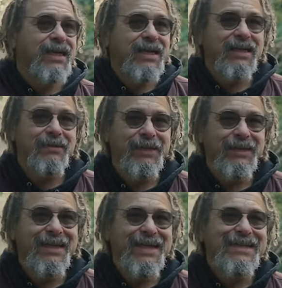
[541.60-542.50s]

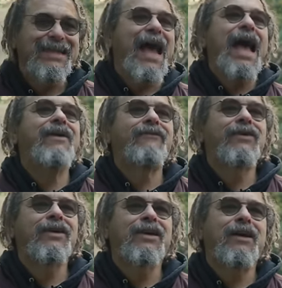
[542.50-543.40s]
acumen to
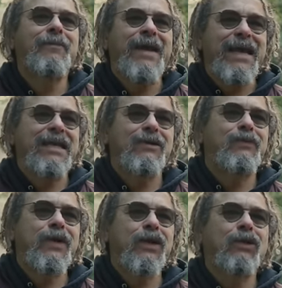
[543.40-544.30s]
ever come
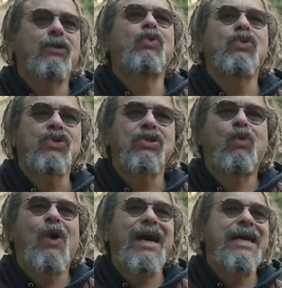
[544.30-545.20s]
anywhere close to
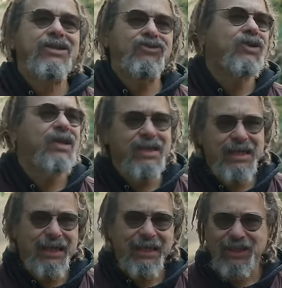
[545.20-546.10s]
what Andrew
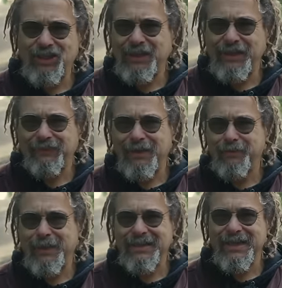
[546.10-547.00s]
Carnegie achieved in
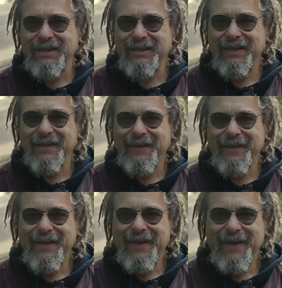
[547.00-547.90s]
business.
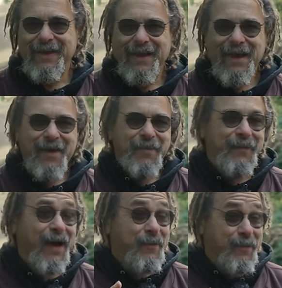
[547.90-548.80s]

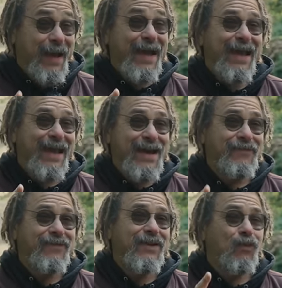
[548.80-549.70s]
But I bet
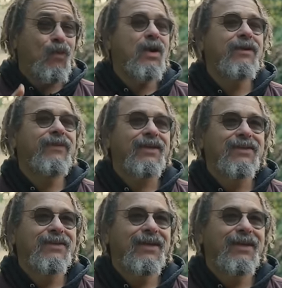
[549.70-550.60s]
every one of
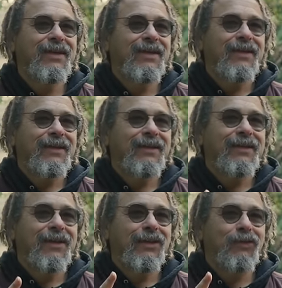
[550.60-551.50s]
us
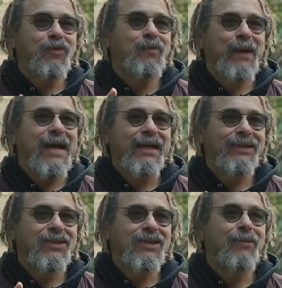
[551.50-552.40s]
can look back
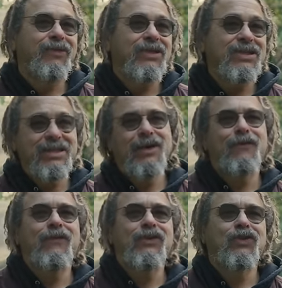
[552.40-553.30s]
to something
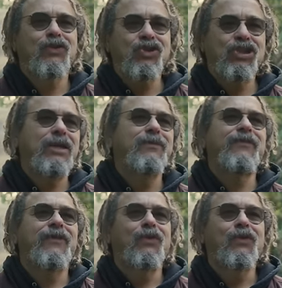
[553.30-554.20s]
selfish or
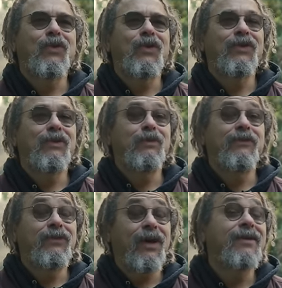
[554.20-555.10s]
shameful that
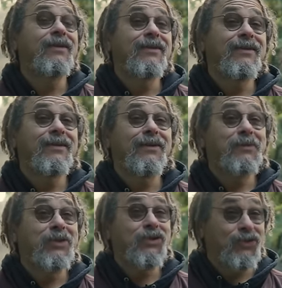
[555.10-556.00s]
we've done that
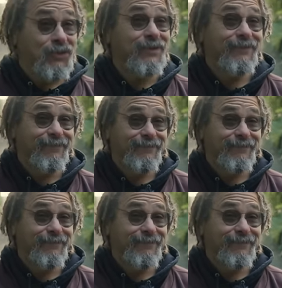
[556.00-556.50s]
we shouldn't.